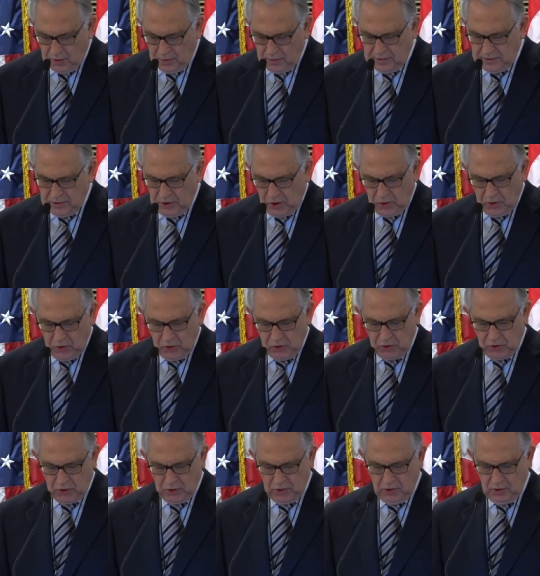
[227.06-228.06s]
The
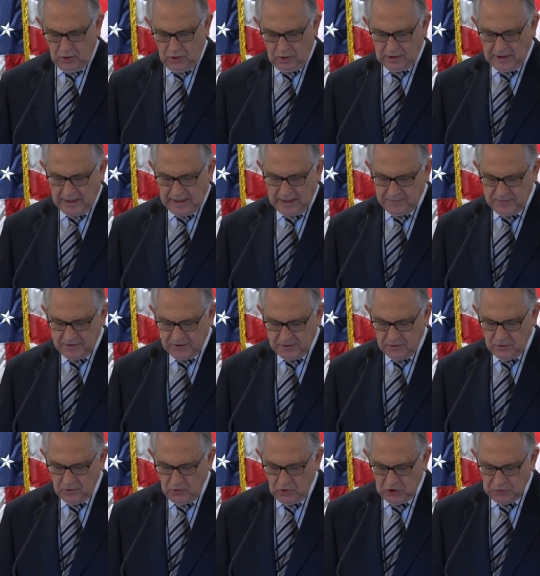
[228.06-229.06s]
Turkish Times,
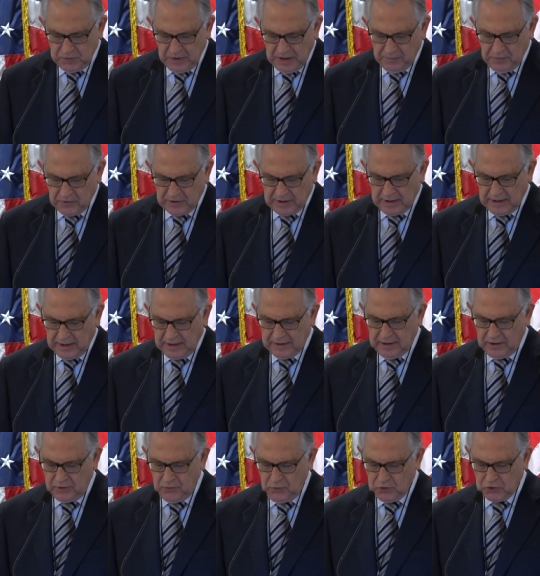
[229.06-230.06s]
the newspaper that
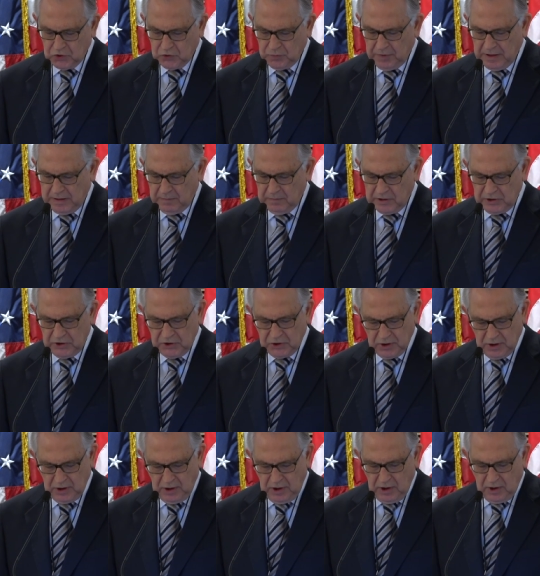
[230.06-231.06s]
ATA used to publish,
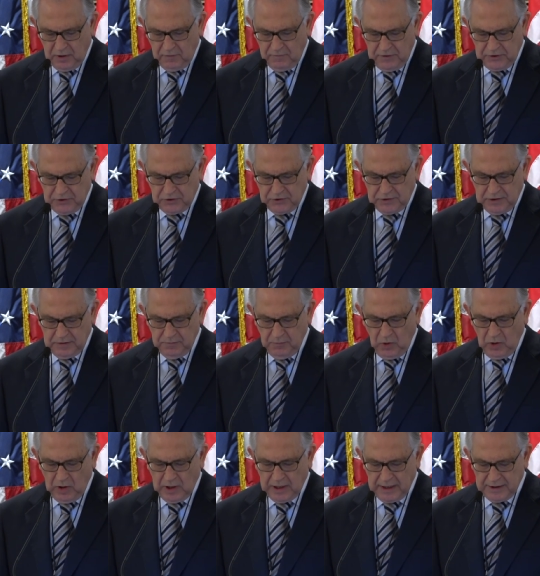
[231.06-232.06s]
which
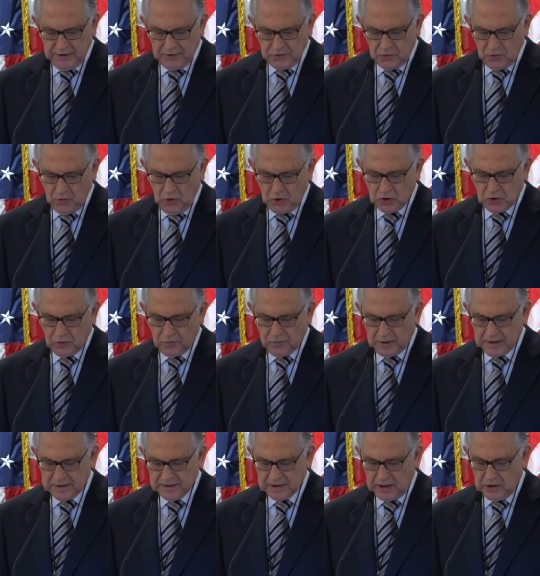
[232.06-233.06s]
symbolized to those of
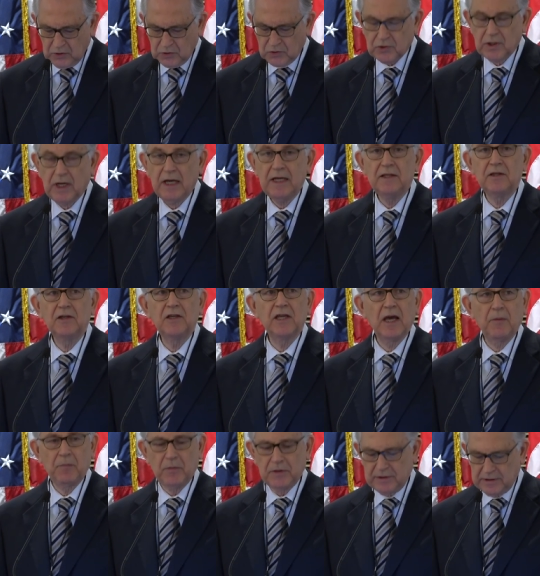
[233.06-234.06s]
us outside the
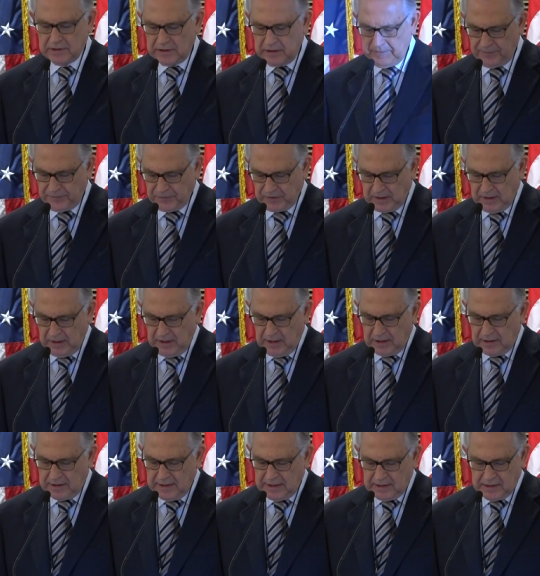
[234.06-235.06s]
capital
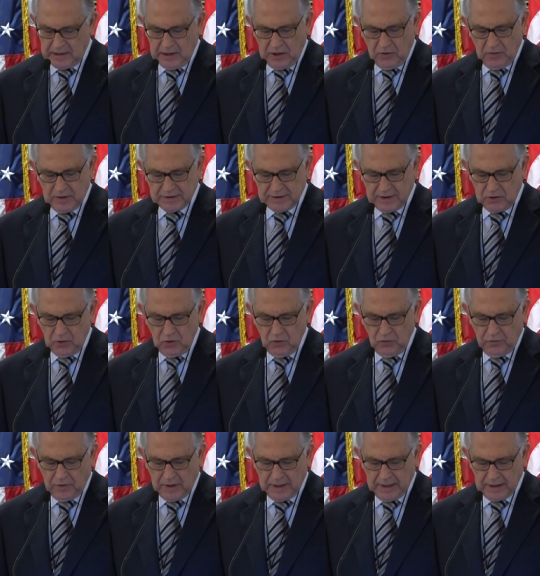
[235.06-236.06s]
that there was a
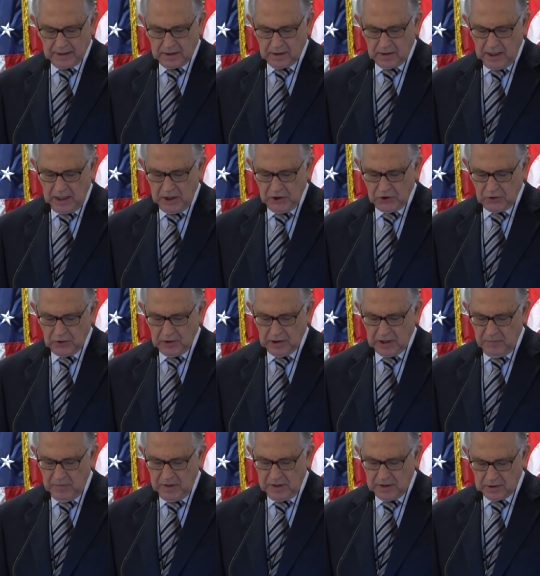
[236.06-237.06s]
unifying national
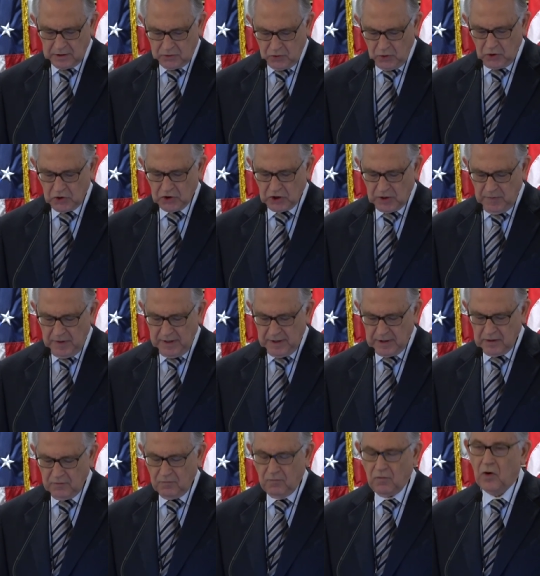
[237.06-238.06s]
Ameri
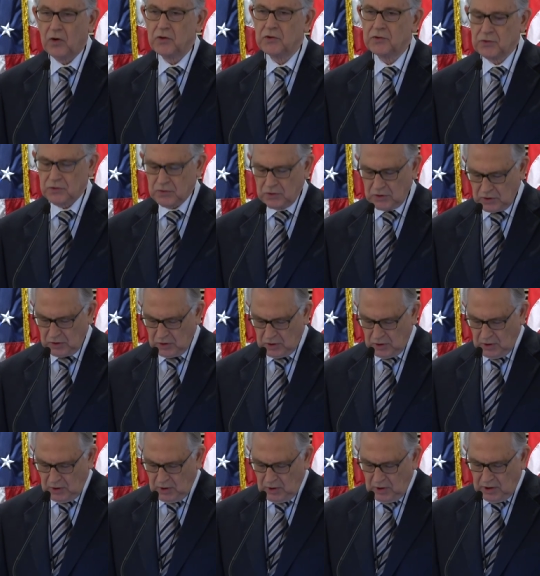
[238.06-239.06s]
Turkish-American voice.
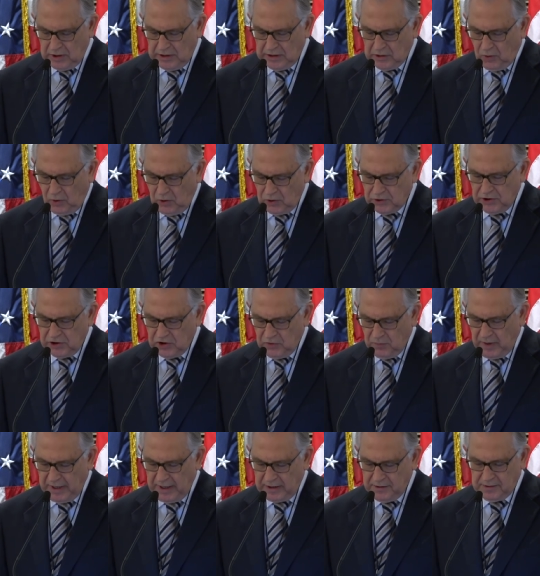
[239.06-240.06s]
It also
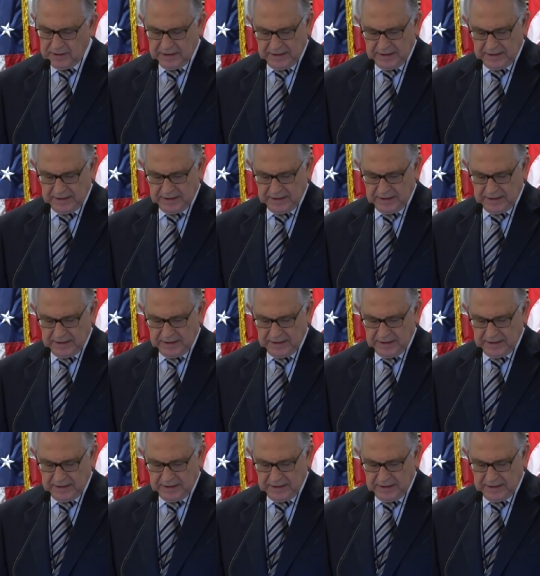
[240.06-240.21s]
reminded